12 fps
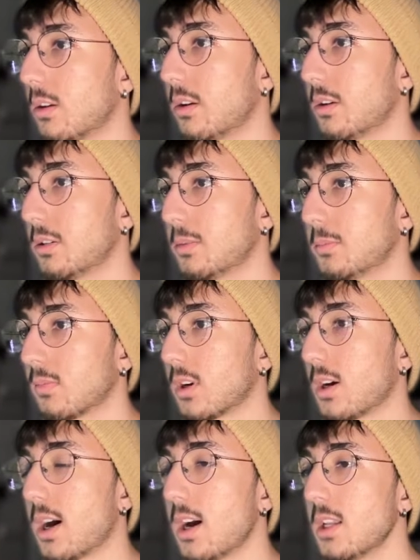
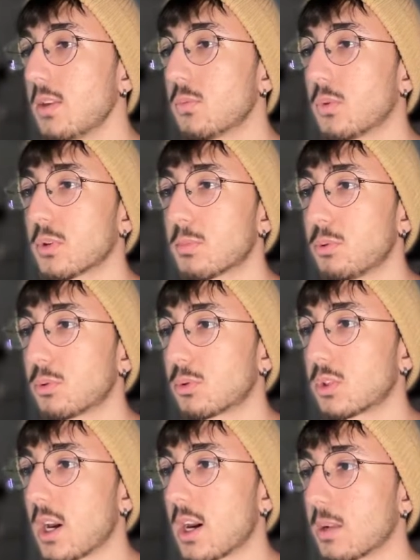I won't put
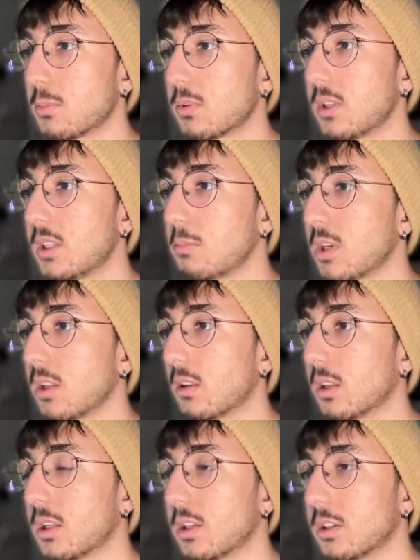type email
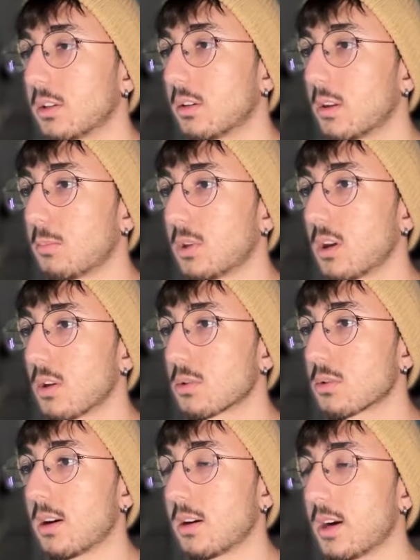here
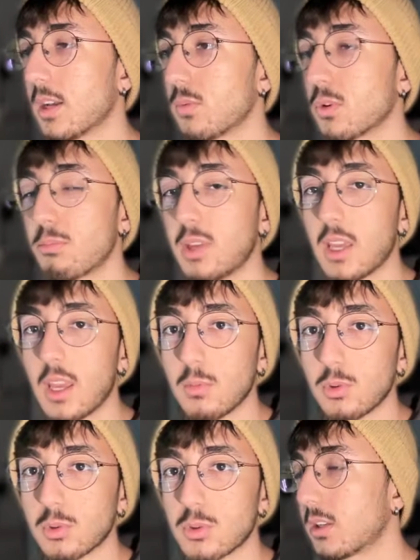because I won't be
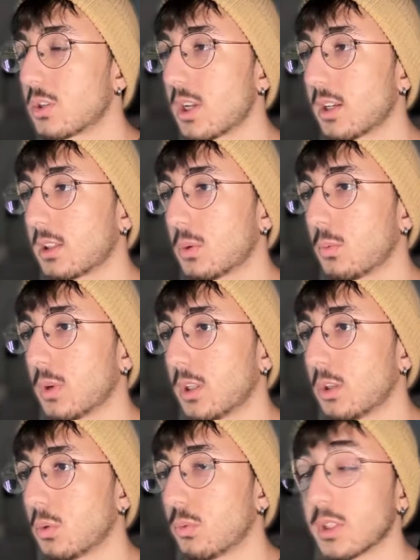able to check the
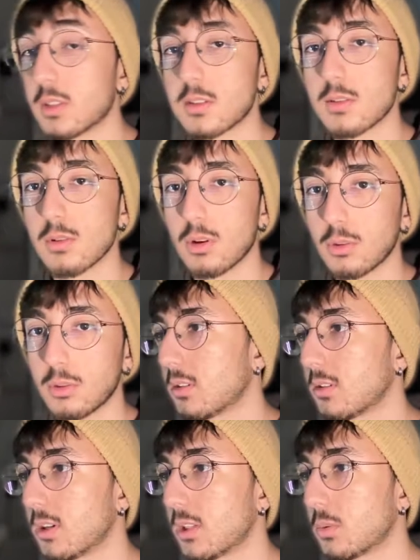value with Zod
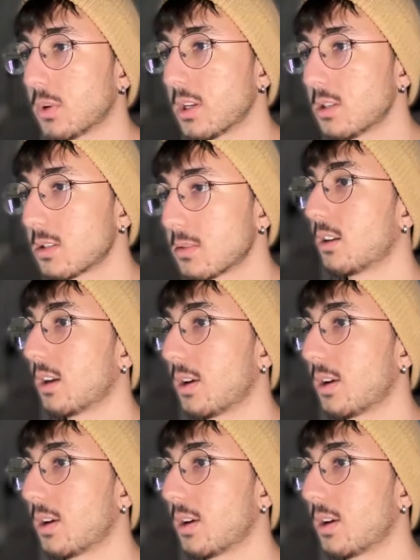otherwise.